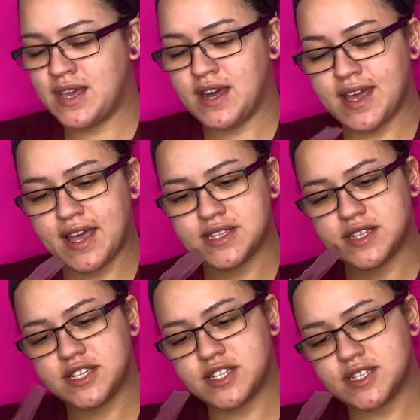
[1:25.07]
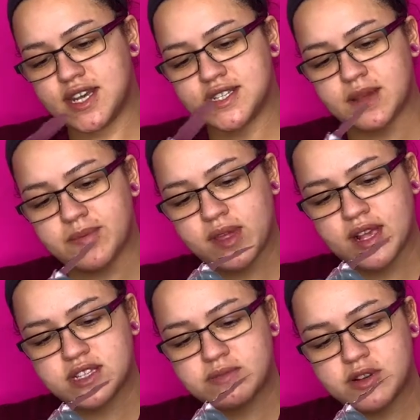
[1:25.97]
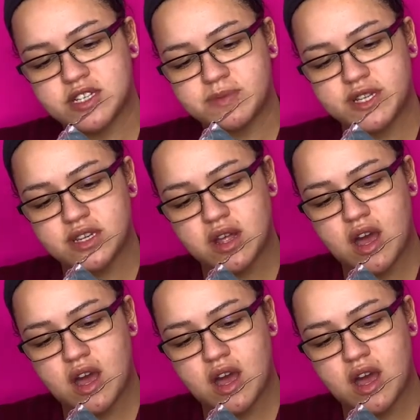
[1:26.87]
Okay, so this just says completely submerge sponge